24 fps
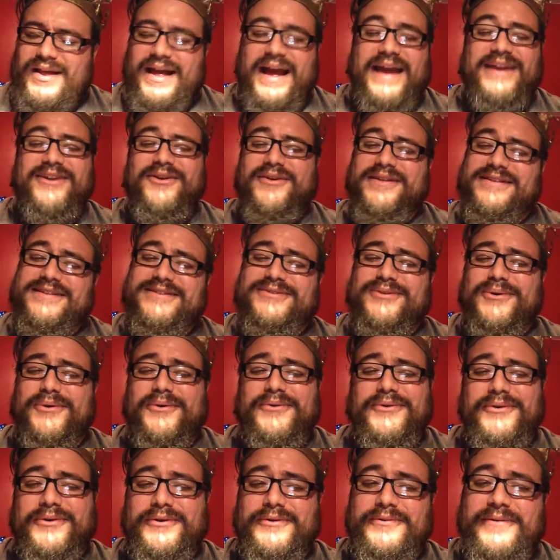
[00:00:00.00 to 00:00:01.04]
I know it's a total
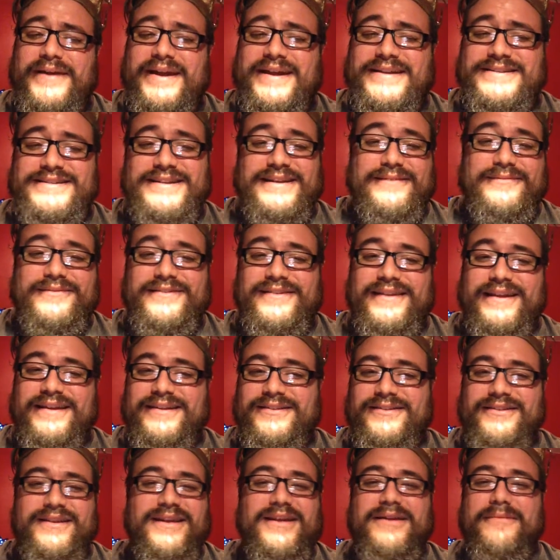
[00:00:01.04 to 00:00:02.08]
nerd rage, and it's like,
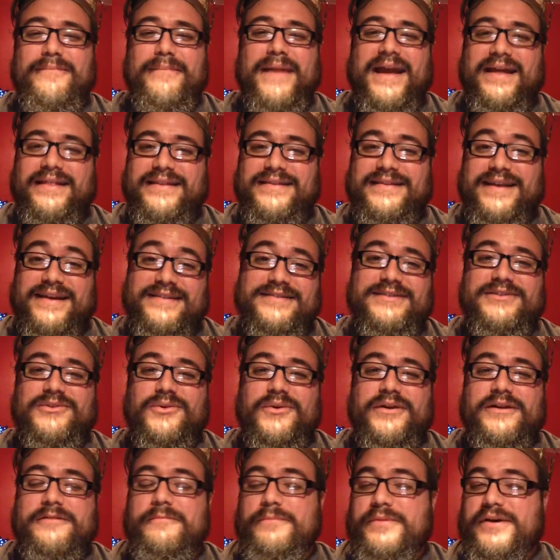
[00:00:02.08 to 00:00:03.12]
man, this guy's a
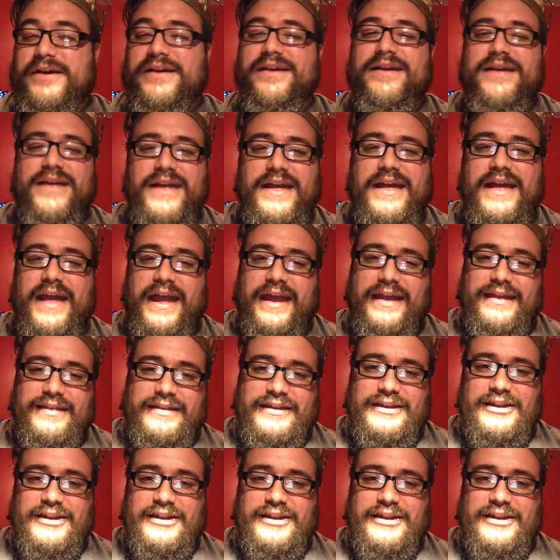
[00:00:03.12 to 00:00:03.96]
dork. But hey,